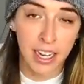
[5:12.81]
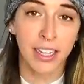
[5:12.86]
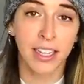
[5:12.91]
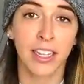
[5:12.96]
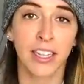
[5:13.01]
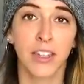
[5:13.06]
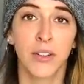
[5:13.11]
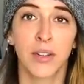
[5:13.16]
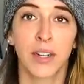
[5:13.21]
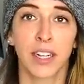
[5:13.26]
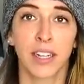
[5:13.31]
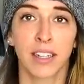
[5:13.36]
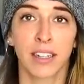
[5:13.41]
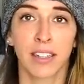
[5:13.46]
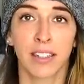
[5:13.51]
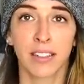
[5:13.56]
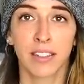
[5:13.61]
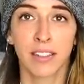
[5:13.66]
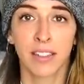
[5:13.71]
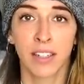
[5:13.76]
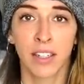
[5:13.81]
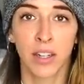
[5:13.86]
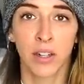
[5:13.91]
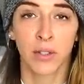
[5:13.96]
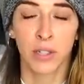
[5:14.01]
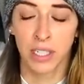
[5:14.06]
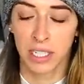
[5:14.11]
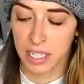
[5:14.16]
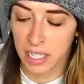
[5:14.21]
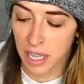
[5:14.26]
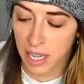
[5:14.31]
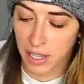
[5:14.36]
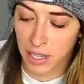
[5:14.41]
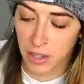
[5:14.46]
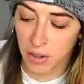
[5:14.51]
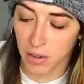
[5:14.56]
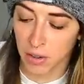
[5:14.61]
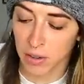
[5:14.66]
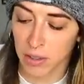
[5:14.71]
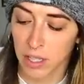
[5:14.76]
and then you can, you know, see like
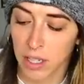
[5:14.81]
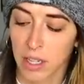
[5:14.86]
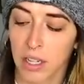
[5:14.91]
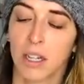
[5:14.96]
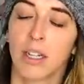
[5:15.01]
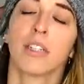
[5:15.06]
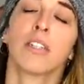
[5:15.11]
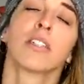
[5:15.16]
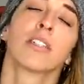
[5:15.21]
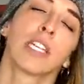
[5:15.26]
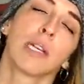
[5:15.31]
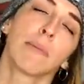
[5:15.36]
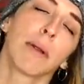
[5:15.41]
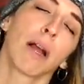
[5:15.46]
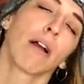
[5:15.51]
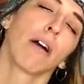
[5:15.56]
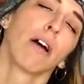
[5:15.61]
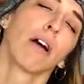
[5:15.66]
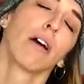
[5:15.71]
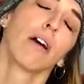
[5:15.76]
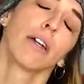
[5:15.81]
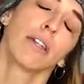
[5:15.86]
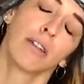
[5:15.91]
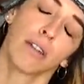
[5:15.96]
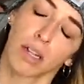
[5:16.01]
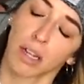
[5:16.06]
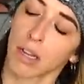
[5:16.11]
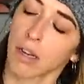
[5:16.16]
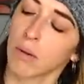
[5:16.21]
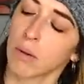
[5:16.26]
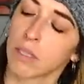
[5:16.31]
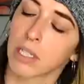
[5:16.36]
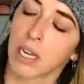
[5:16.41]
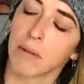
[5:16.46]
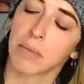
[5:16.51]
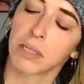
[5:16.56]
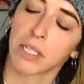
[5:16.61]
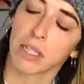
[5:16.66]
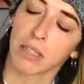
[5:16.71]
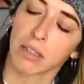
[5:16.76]
you're, you're sleeping, you're like, oh, what time
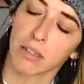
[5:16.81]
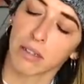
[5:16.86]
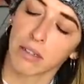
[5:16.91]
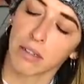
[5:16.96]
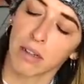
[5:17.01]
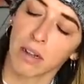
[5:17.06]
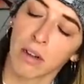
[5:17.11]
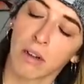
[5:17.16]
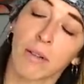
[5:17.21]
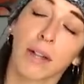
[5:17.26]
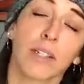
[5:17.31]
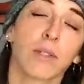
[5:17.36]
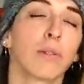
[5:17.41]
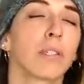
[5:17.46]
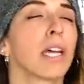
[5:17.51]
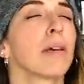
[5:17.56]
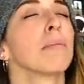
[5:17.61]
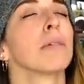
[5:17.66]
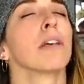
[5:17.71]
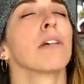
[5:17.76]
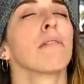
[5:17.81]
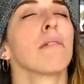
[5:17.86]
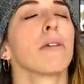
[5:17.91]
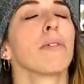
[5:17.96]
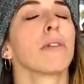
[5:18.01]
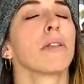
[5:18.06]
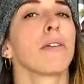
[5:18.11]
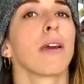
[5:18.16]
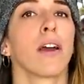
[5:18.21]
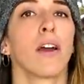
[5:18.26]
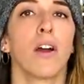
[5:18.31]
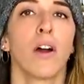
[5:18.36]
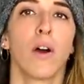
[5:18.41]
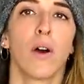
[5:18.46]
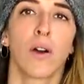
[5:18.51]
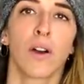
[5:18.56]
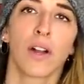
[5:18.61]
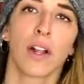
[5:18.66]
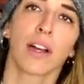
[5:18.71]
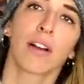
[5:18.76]
is it? Oh, that's what time it is
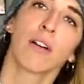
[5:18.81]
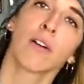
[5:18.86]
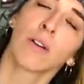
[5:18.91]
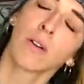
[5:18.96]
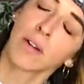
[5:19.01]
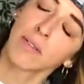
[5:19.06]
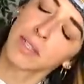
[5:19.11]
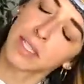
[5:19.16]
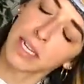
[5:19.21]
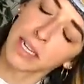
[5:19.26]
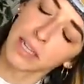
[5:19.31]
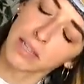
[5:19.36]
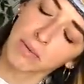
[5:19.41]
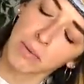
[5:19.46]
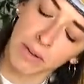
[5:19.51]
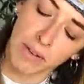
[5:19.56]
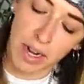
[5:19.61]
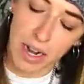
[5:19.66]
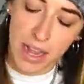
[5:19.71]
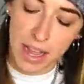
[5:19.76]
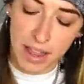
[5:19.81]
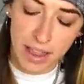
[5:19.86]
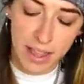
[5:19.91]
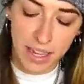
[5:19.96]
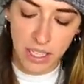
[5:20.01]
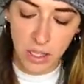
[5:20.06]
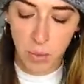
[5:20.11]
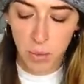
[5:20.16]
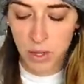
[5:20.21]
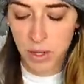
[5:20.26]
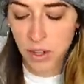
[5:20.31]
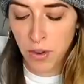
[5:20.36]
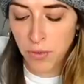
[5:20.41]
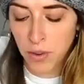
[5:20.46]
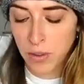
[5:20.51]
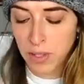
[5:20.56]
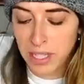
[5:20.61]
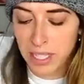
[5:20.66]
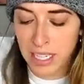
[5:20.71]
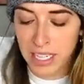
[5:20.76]
or you're like, oh no, I have a text, whatever. This one, your
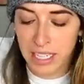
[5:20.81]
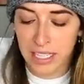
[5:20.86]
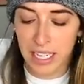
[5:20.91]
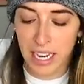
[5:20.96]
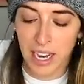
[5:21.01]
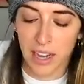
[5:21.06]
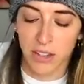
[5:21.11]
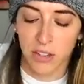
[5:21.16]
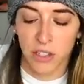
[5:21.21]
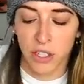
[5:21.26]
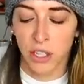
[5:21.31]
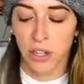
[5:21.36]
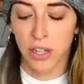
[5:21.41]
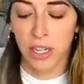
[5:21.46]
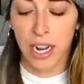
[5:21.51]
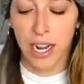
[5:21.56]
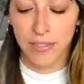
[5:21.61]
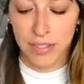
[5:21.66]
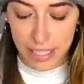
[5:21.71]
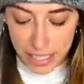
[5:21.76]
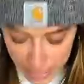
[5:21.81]
phone's laying down, so you're gonna have to